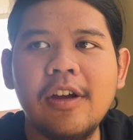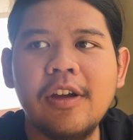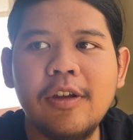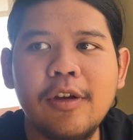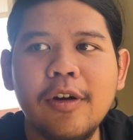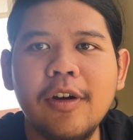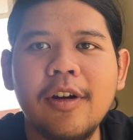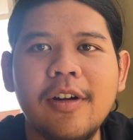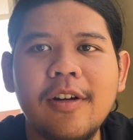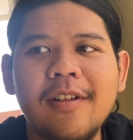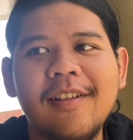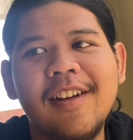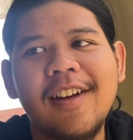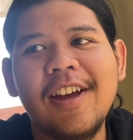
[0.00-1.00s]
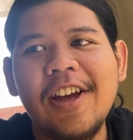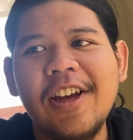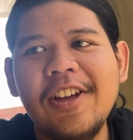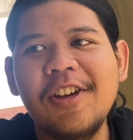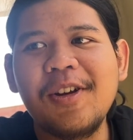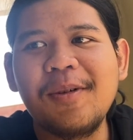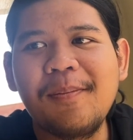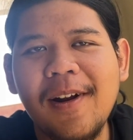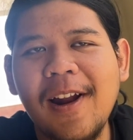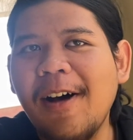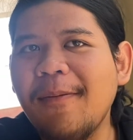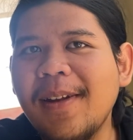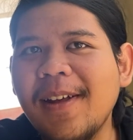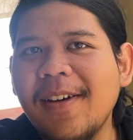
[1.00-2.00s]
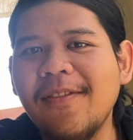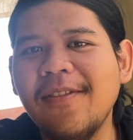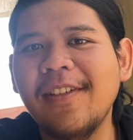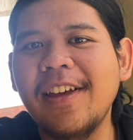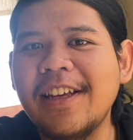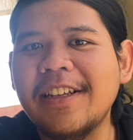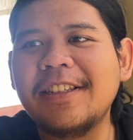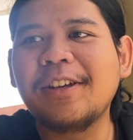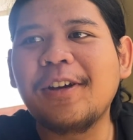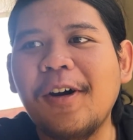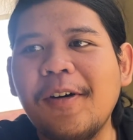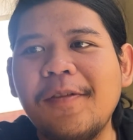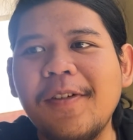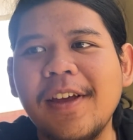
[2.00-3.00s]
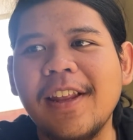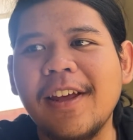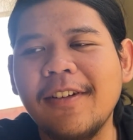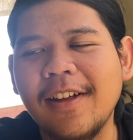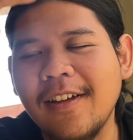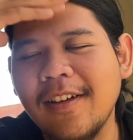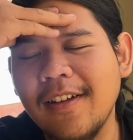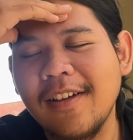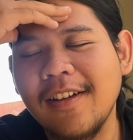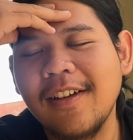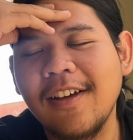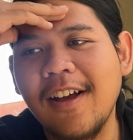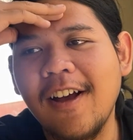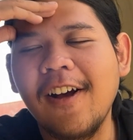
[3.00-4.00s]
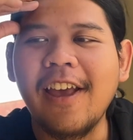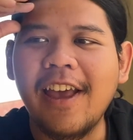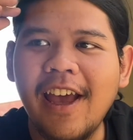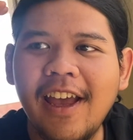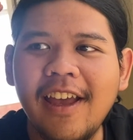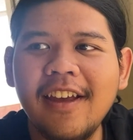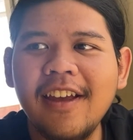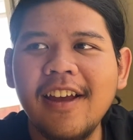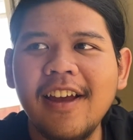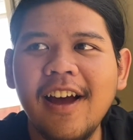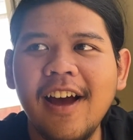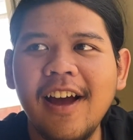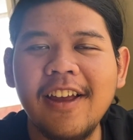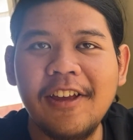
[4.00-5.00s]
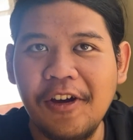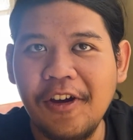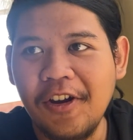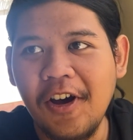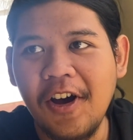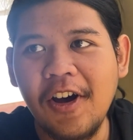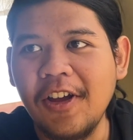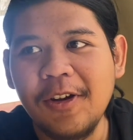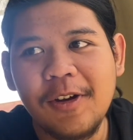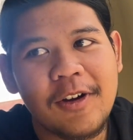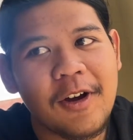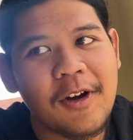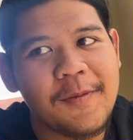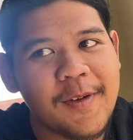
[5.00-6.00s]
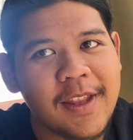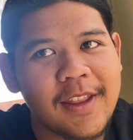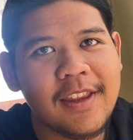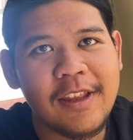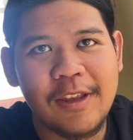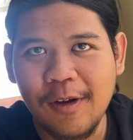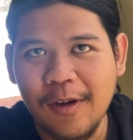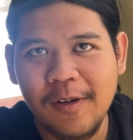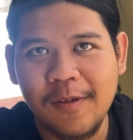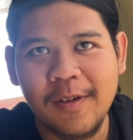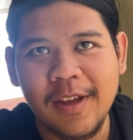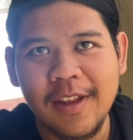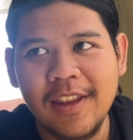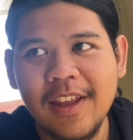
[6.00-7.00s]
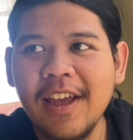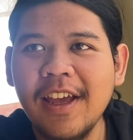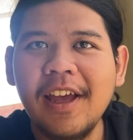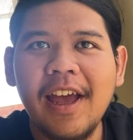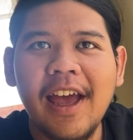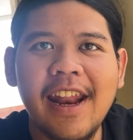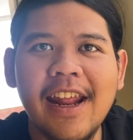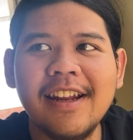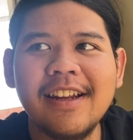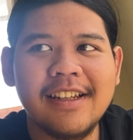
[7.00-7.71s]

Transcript: your problem is COVID. I'm like, okay, you COVID, and then